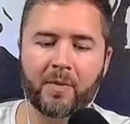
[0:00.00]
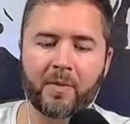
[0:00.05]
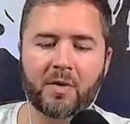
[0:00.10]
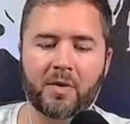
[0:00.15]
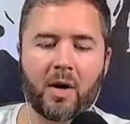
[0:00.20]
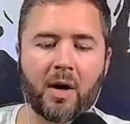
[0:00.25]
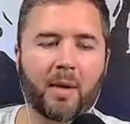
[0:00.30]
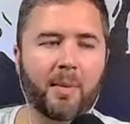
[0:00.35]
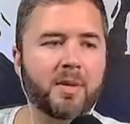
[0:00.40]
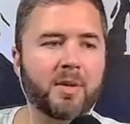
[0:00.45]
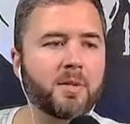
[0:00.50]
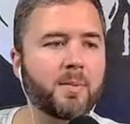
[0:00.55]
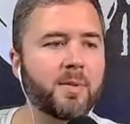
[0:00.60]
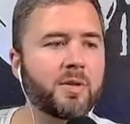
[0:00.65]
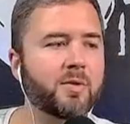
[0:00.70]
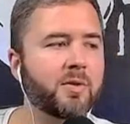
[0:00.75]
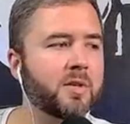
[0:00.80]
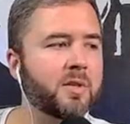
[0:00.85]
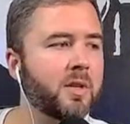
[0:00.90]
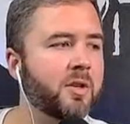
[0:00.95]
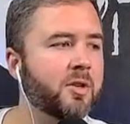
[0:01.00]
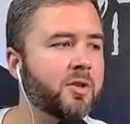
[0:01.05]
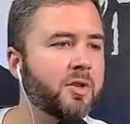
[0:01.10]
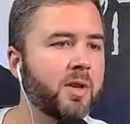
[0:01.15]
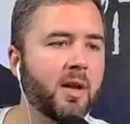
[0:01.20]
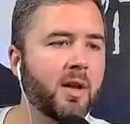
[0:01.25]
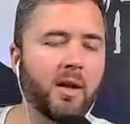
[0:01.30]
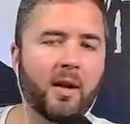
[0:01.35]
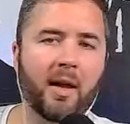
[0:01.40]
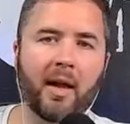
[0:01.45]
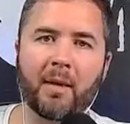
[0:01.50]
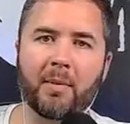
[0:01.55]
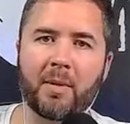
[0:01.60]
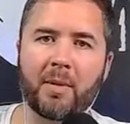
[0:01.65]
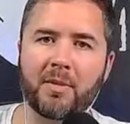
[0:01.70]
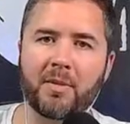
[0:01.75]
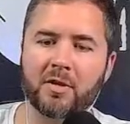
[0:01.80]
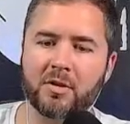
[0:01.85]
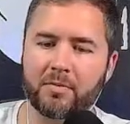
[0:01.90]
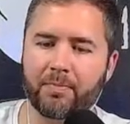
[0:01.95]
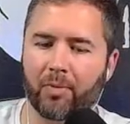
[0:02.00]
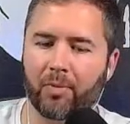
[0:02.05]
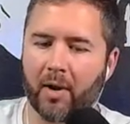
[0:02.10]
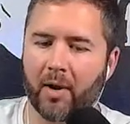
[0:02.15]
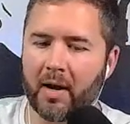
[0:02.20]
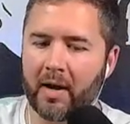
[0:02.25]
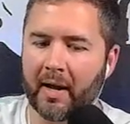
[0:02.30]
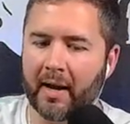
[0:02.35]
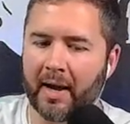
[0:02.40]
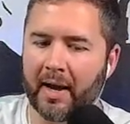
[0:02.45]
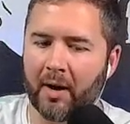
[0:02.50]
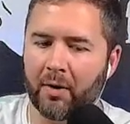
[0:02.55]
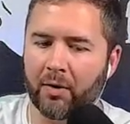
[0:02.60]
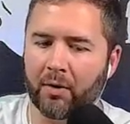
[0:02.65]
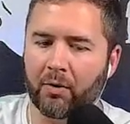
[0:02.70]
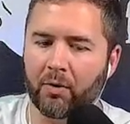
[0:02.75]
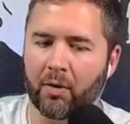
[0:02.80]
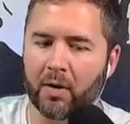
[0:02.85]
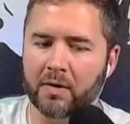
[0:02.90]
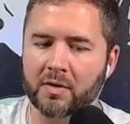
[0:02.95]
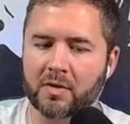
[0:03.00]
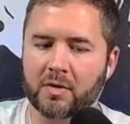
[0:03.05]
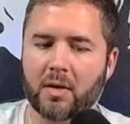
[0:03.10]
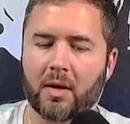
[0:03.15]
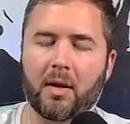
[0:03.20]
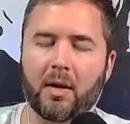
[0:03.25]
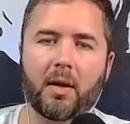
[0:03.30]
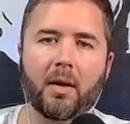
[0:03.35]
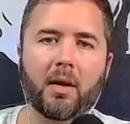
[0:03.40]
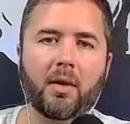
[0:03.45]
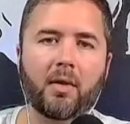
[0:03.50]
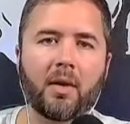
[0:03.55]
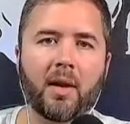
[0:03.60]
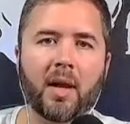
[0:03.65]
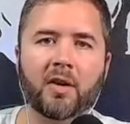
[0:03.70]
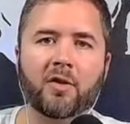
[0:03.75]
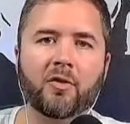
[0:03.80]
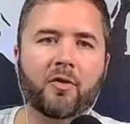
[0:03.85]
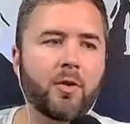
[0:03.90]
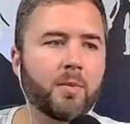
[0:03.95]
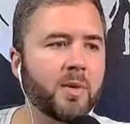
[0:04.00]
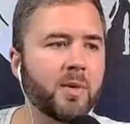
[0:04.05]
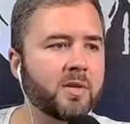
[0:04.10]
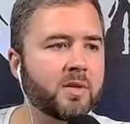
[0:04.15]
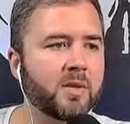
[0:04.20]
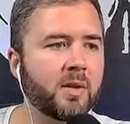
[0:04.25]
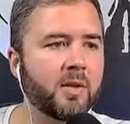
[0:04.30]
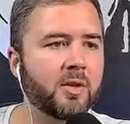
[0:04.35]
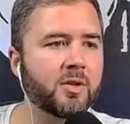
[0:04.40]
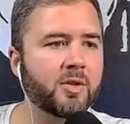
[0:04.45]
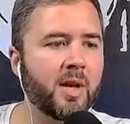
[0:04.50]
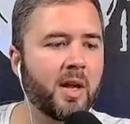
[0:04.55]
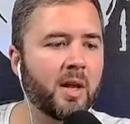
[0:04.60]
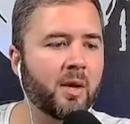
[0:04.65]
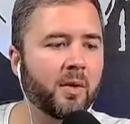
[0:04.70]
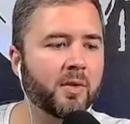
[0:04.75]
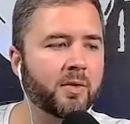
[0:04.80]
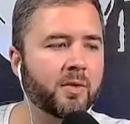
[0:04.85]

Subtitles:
talking about some interesting shit and maybe spreading it out across the next few months on the channel.